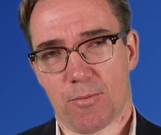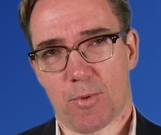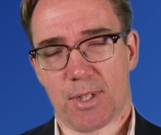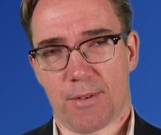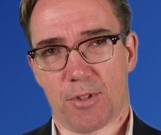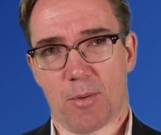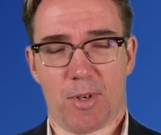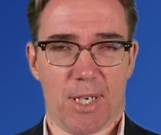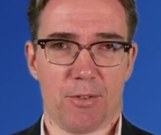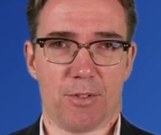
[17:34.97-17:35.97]
What if
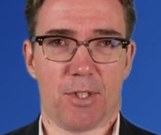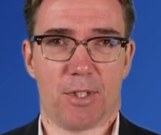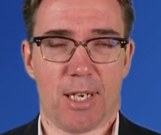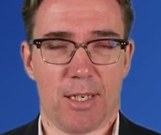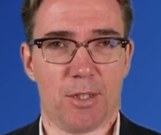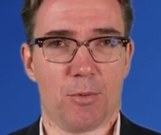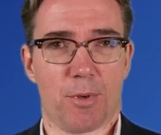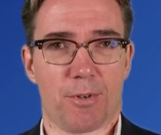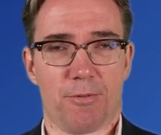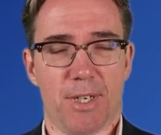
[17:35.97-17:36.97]
someone else decided you
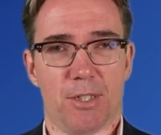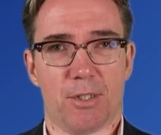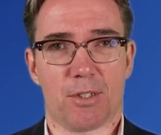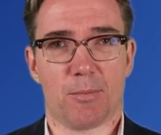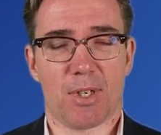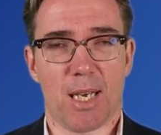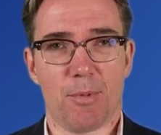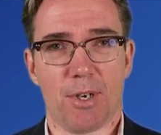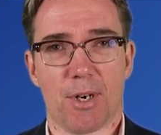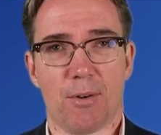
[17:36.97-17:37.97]
were a region some time
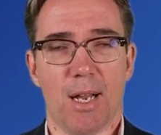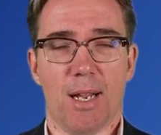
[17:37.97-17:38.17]
ago